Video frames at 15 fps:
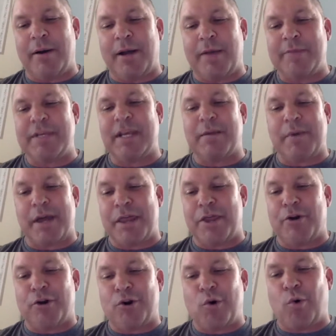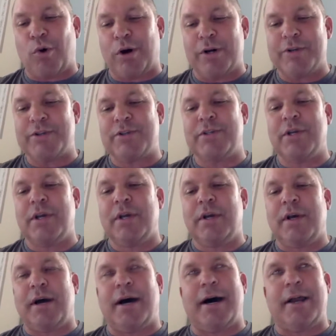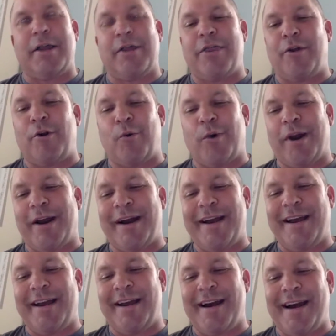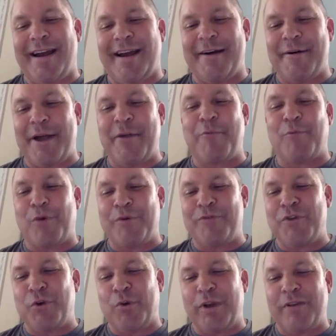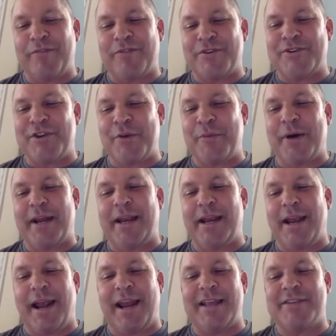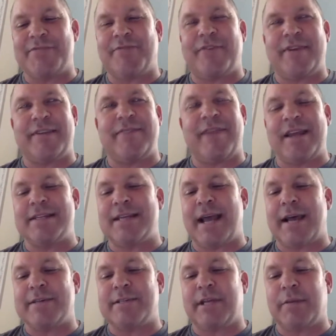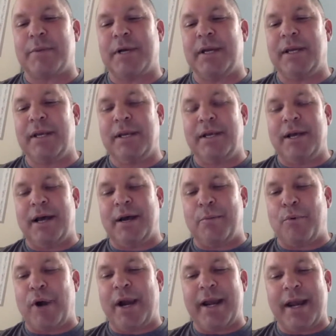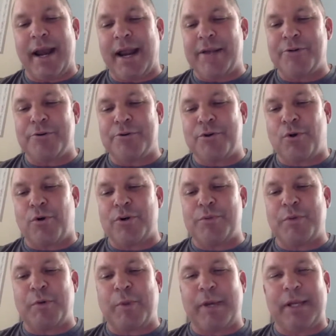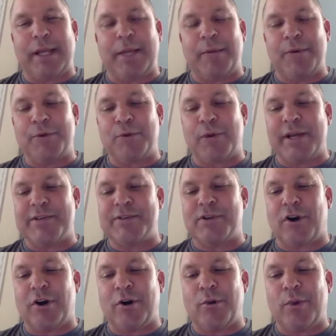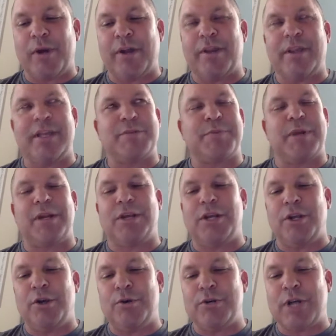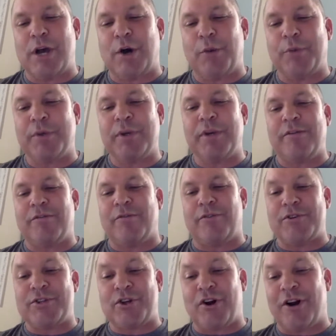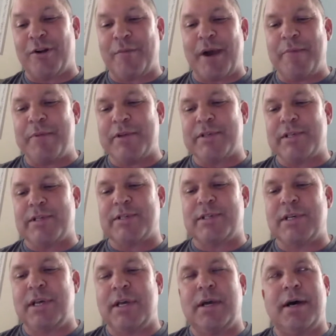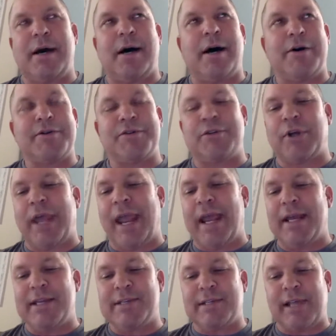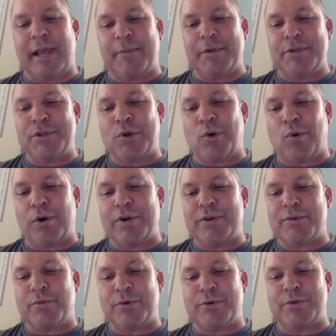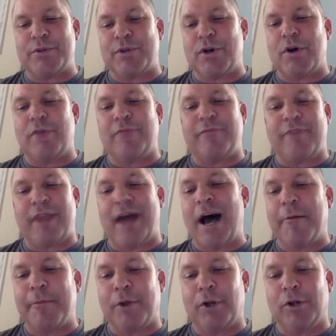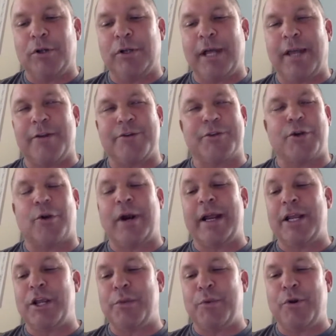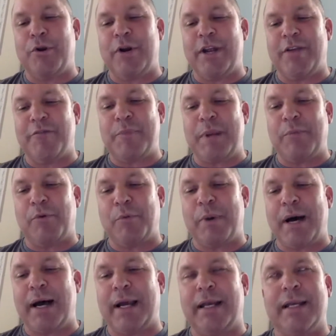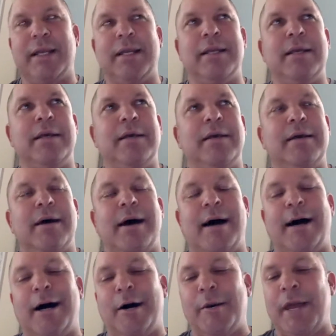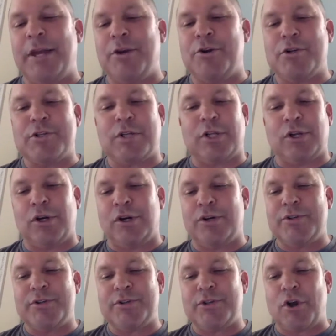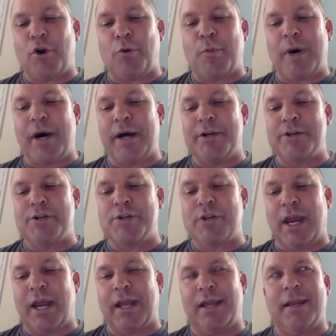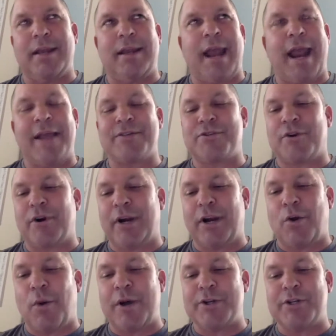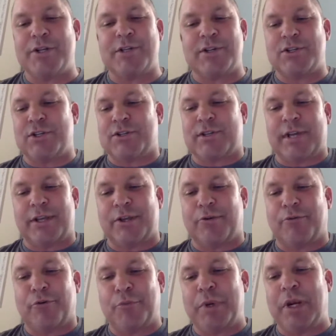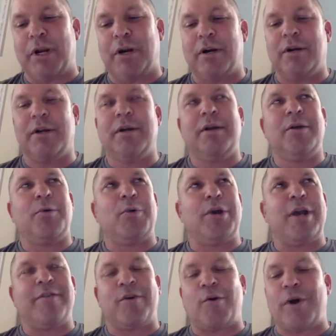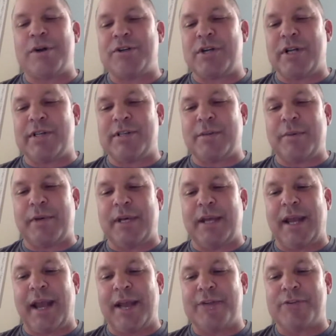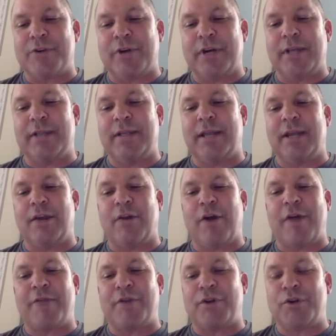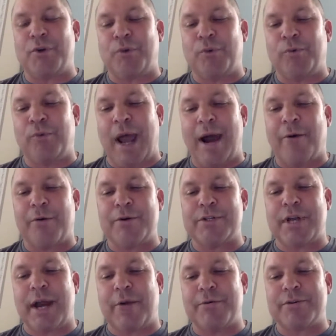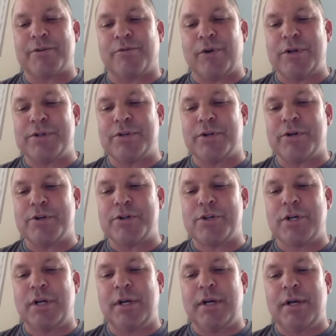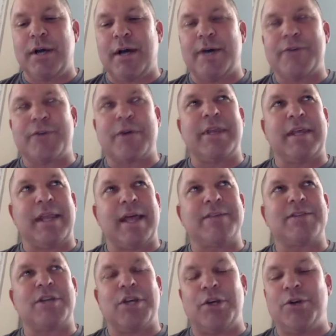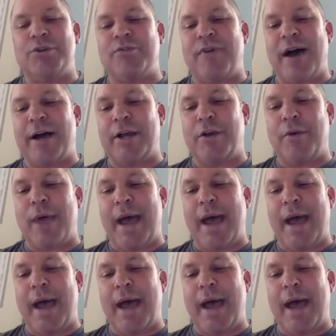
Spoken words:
taking my 3rd course. The 3rd one I am reviewing for somebody, and it's been fantastic. But Brandon Andrews' course, Build My Label, is what I started with. He's been a huge help for starting my business. I also took Andy Slamon's course, which was phenomenal, and there's a great community of people behind it, and you just learn so much in answering questions. It's just like the group here, when you have a question and someone can answer it, and you don't have to do hours and hours of research. So I think that's a huge value